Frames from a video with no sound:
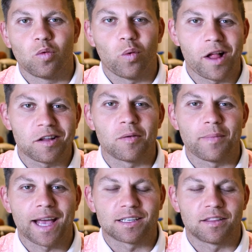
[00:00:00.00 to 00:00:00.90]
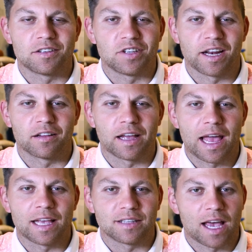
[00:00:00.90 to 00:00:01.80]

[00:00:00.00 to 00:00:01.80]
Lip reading: Welcome back to the channel, guys.